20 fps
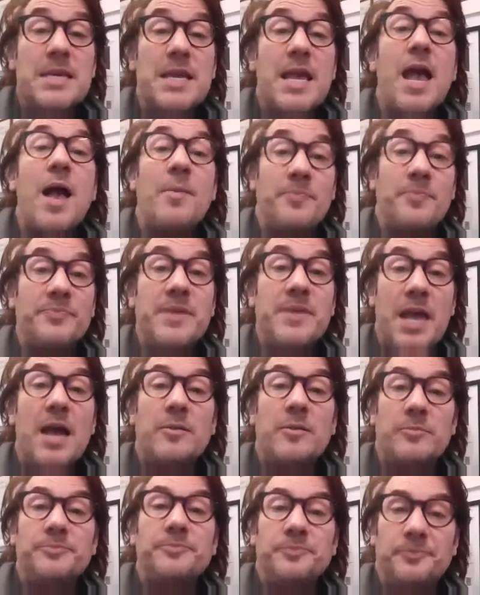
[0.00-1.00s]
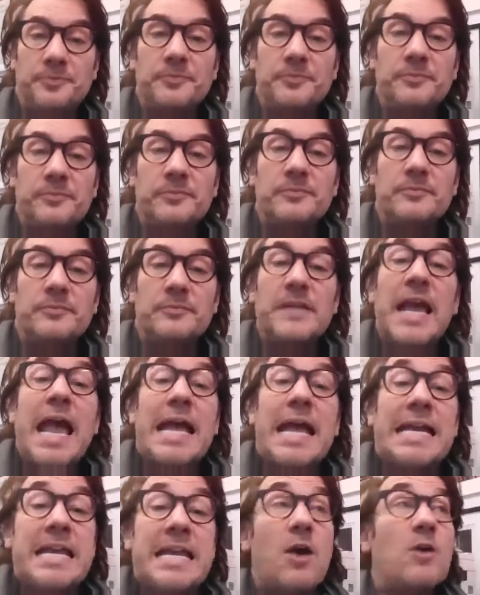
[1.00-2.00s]
Yeah. Yeah.
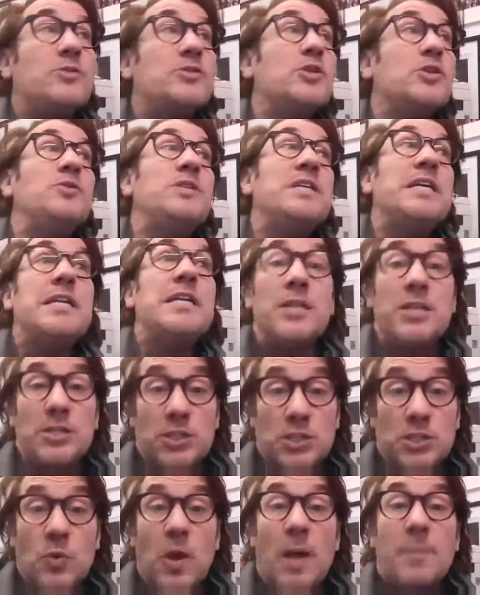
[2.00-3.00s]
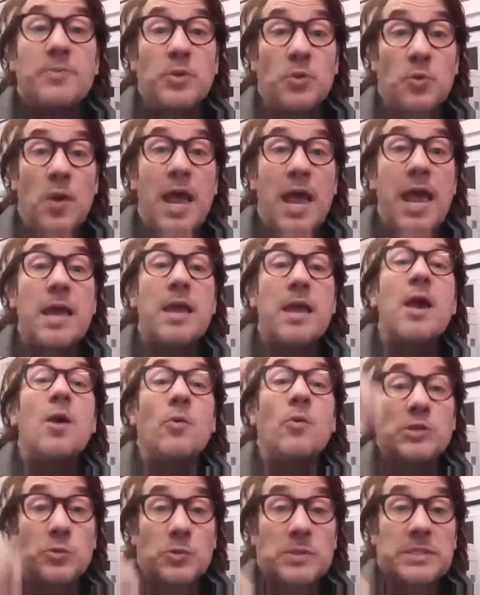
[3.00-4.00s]
And he also did Swept Away,
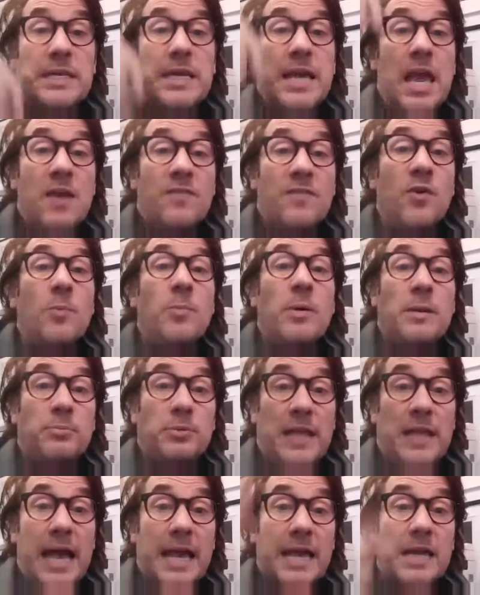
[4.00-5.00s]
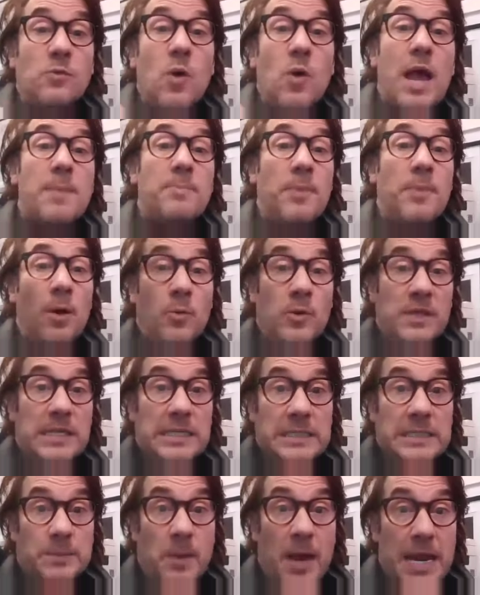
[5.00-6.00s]
which was a gatefold, but black and white, but
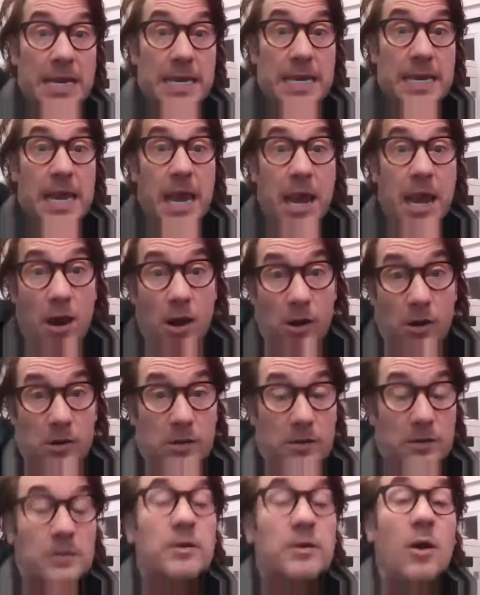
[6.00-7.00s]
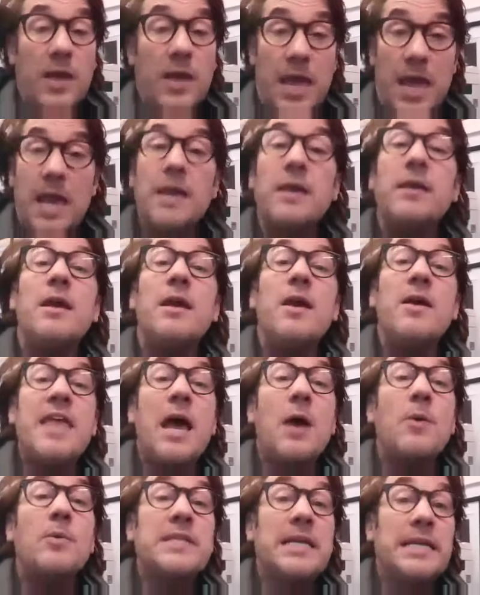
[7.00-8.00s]
with a spiky hair. Okay,
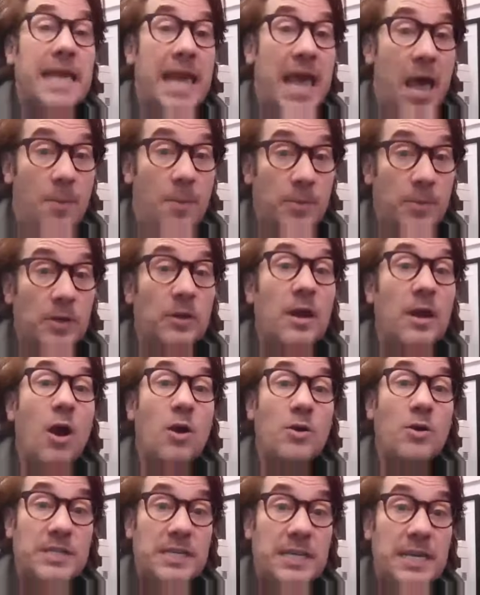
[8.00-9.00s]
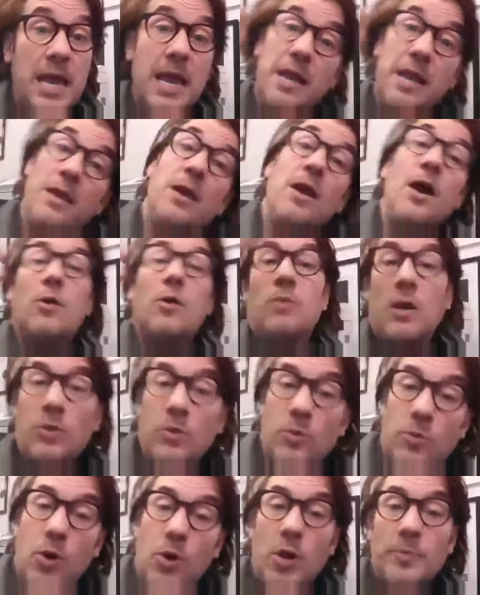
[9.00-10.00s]
and that was on Capital RCA
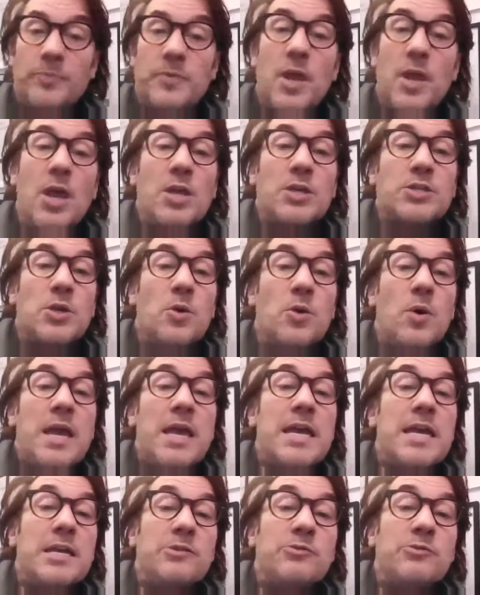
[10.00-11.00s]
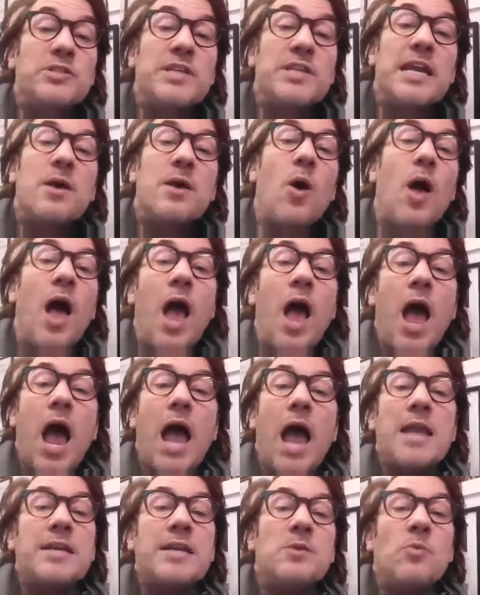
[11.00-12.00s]
around the world. So interesting. Well,
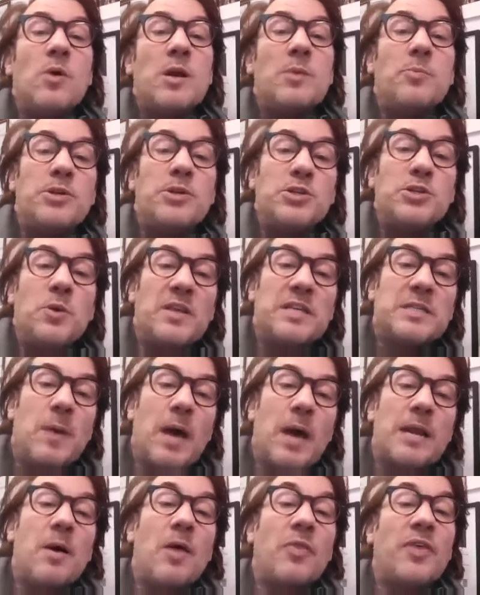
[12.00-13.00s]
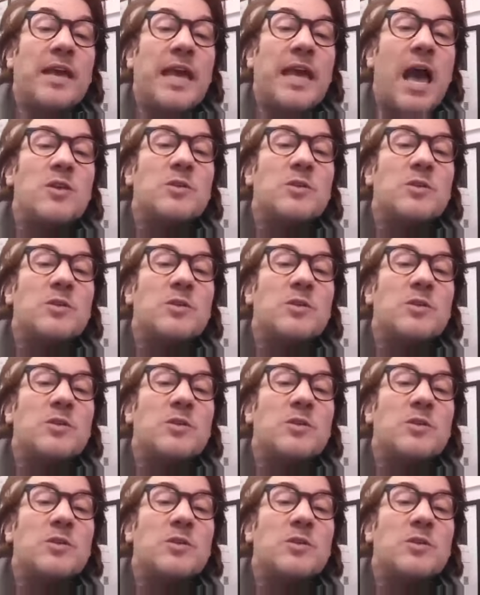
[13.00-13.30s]
I didn't want to put you on the spot about the